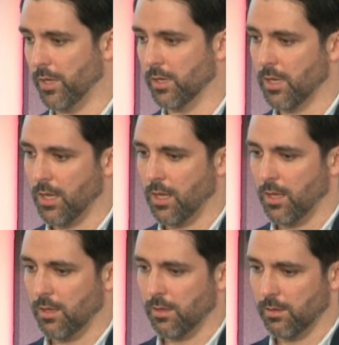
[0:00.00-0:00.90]
But
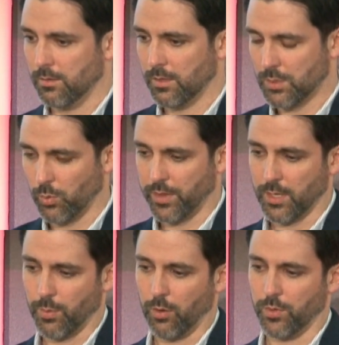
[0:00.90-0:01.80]
that's what we
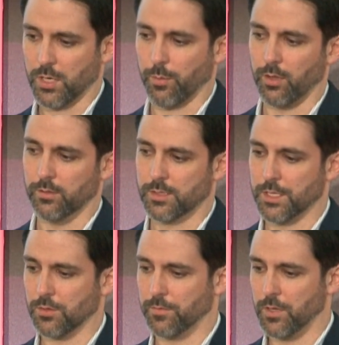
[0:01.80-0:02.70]
think about when we talk about
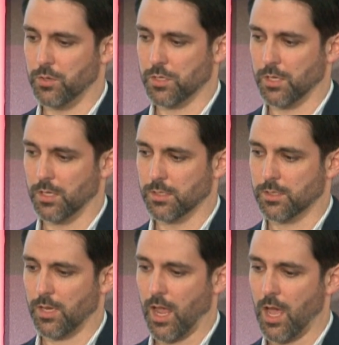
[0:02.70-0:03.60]
sensor fusion,
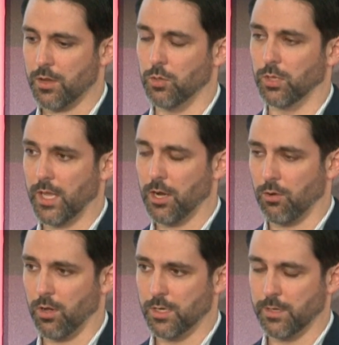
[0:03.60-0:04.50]
is how do you
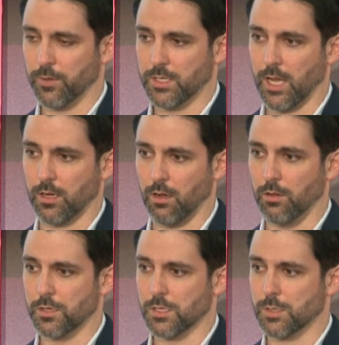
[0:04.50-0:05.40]
layer on different
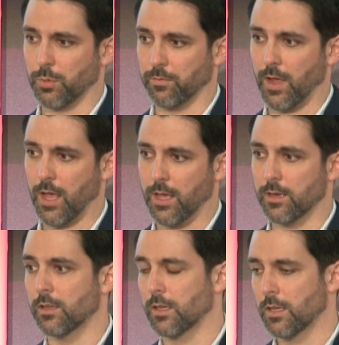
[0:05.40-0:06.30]
technologies to
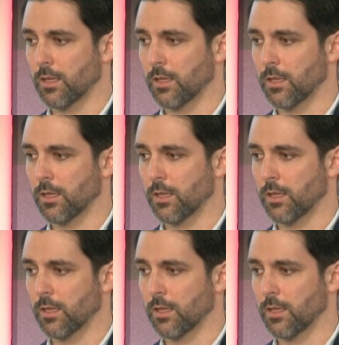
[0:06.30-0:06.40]
provide